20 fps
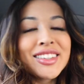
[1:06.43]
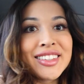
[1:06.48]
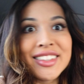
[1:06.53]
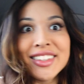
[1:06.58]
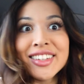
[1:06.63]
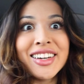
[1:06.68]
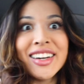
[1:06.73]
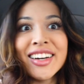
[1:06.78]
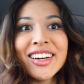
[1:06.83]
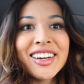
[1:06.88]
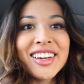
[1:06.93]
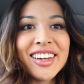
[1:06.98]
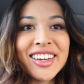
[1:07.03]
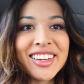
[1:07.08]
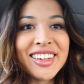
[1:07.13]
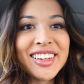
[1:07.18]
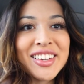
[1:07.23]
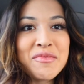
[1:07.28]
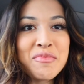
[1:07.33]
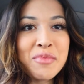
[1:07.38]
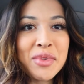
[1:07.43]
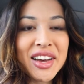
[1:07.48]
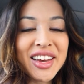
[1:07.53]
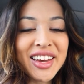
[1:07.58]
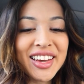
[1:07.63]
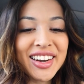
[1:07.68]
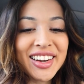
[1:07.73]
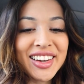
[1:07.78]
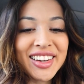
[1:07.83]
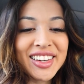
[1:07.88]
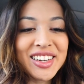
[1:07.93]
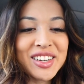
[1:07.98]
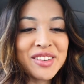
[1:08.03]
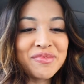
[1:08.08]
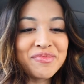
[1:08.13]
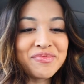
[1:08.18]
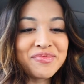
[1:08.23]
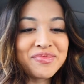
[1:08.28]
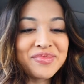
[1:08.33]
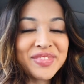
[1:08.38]
But
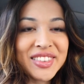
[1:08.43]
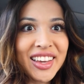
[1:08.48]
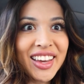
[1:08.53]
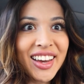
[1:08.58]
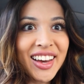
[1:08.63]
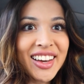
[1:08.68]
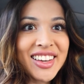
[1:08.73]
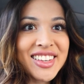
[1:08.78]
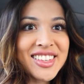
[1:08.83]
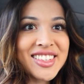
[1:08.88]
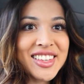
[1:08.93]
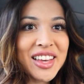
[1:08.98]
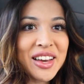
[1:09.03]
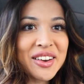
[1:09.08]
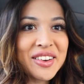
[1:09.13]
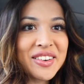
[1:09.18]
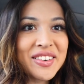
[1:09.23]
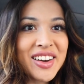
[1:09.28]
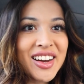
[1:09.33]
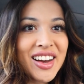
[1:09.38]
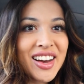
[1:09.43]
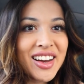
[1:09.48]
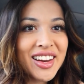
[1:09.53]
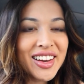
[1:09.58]
yeah, so